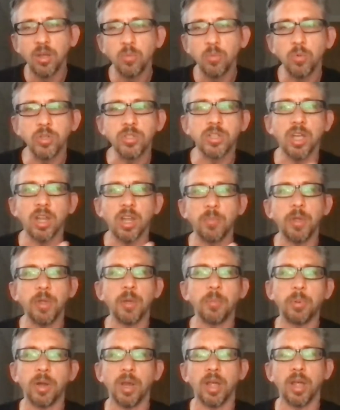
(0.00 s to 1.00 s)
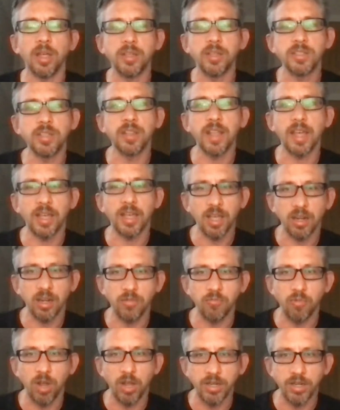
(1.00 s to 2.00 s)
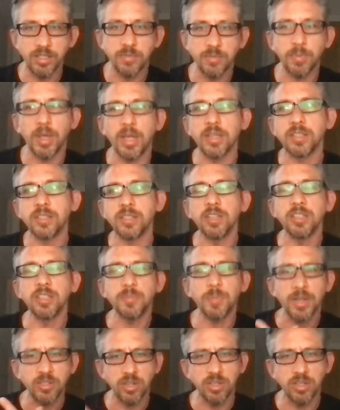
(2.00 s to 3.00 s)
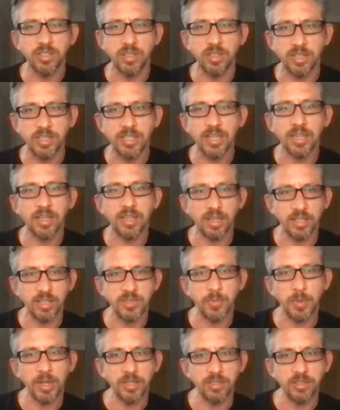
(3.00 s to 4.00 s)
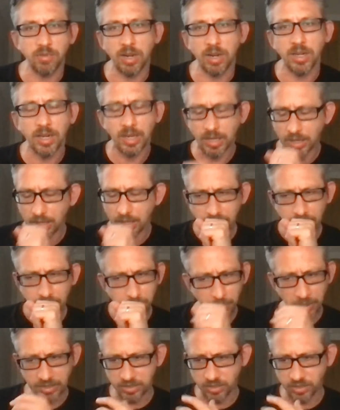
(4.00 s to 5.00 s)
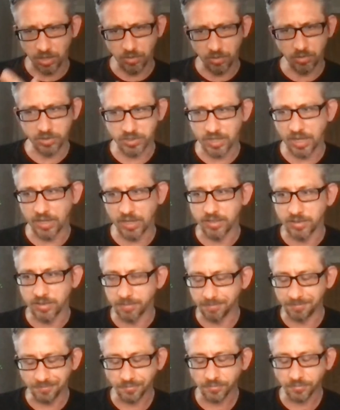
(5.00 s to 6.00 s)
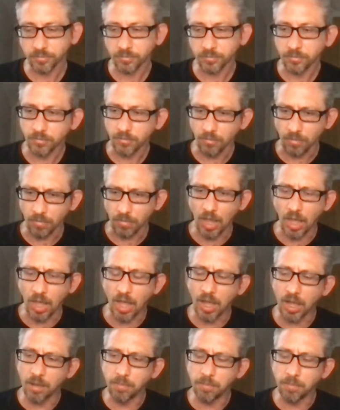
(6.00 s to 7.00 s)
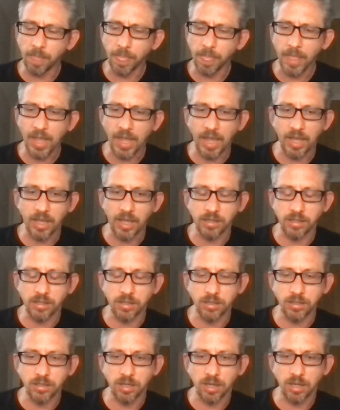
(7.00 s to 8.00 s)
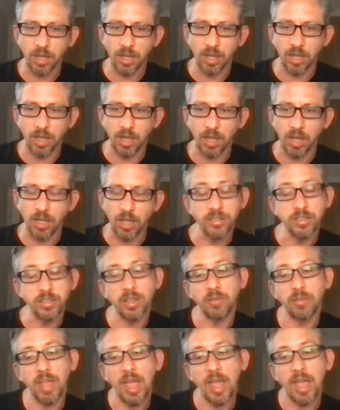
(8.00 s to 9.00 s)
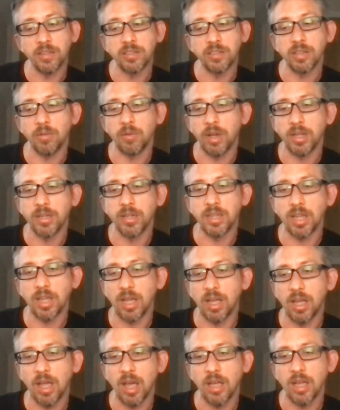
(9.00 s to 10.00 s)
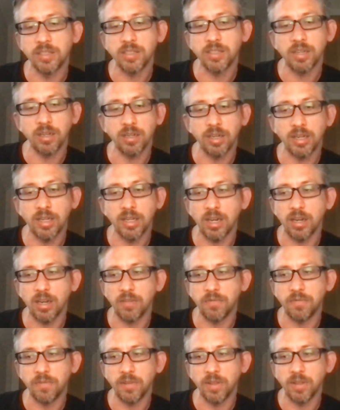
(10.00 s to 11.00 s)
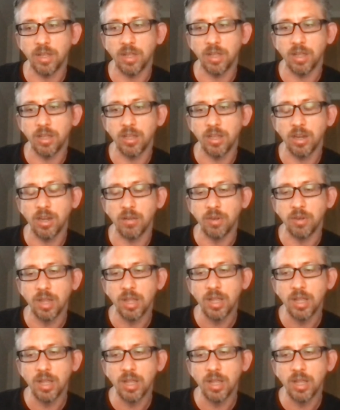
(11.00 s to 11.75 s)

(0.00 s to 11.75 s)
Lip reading: was going to be applied to that kind of right space, and especially to the ticketing space, right? Makes total sense. And so yeah, so I started kind of you know,